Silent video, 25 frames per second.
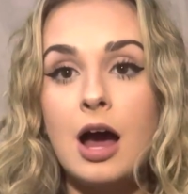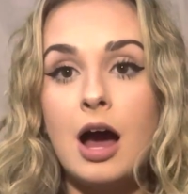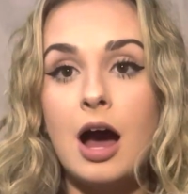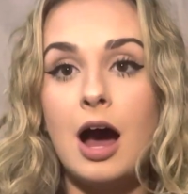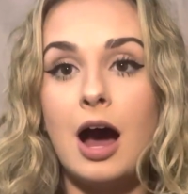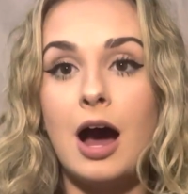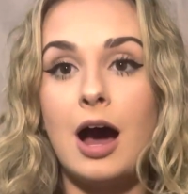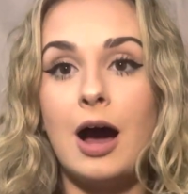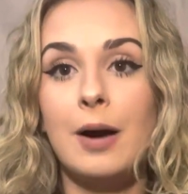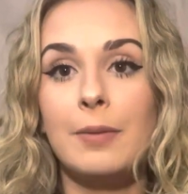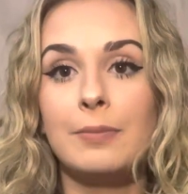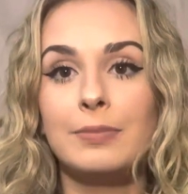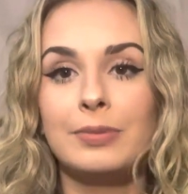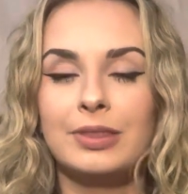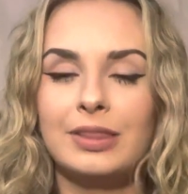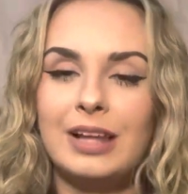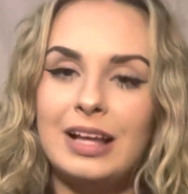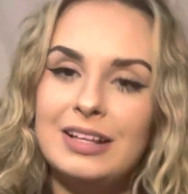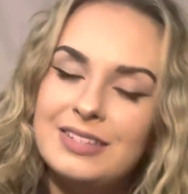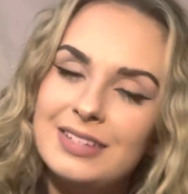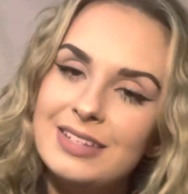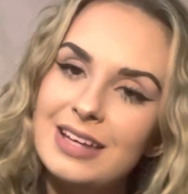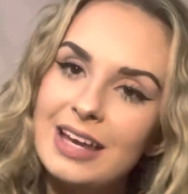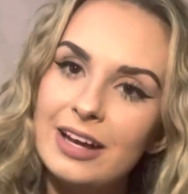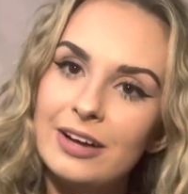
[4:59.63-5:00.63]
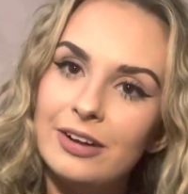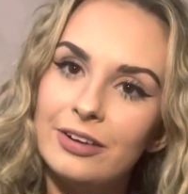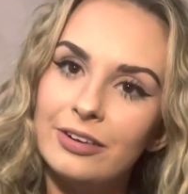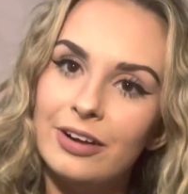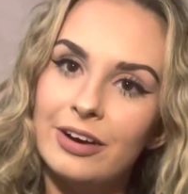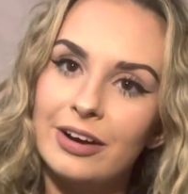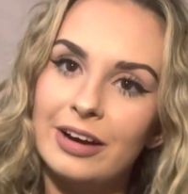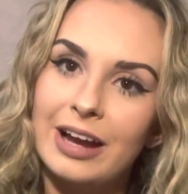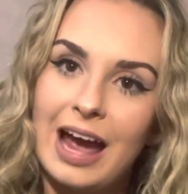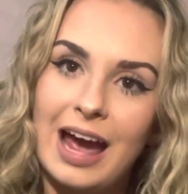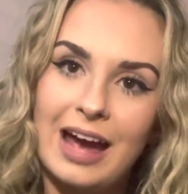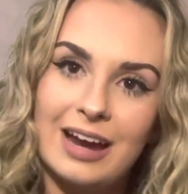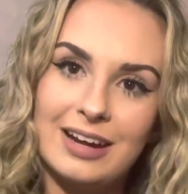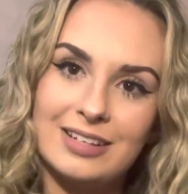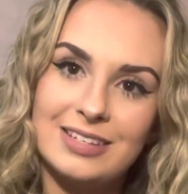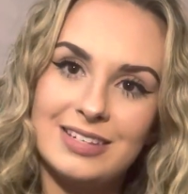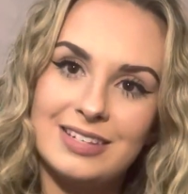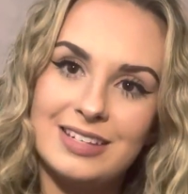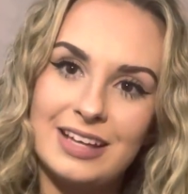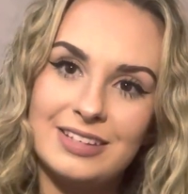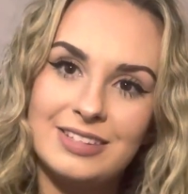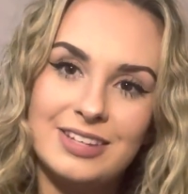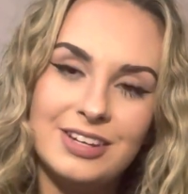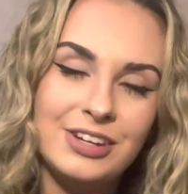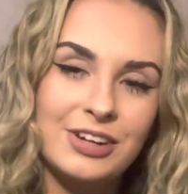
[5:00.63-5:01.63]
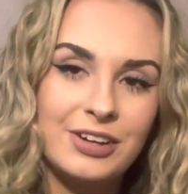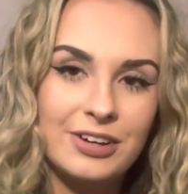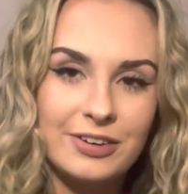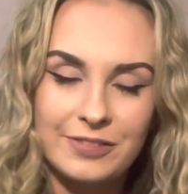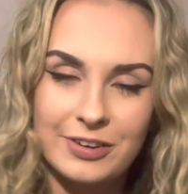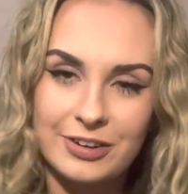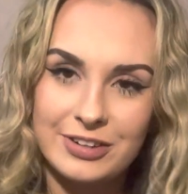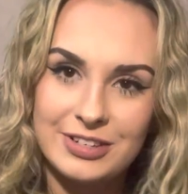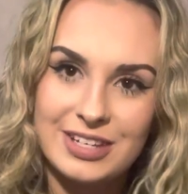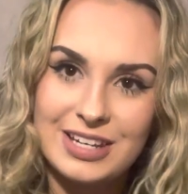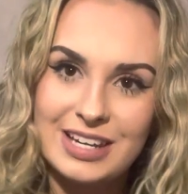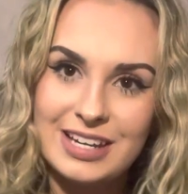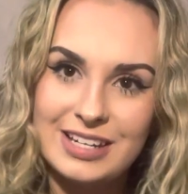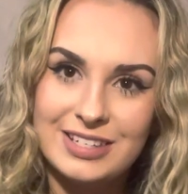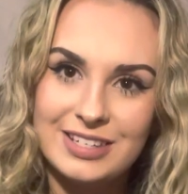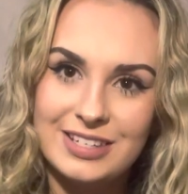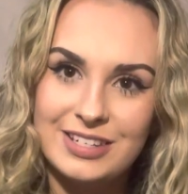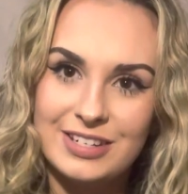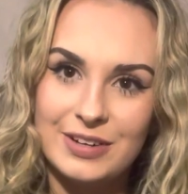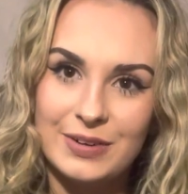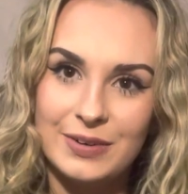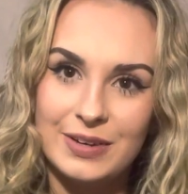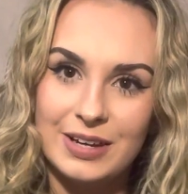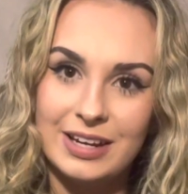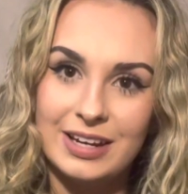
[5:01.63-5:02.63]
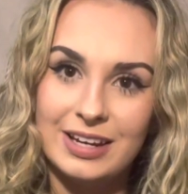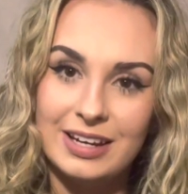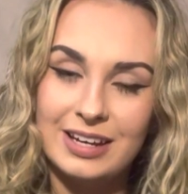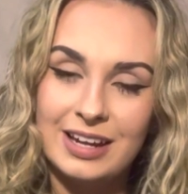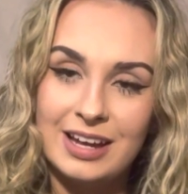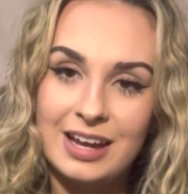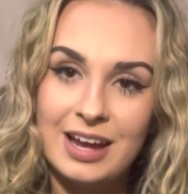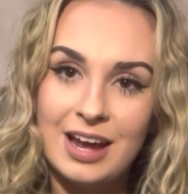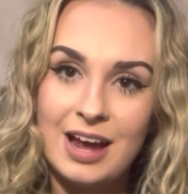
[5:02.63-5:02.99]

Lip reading: Let's take a look at a Stetson University student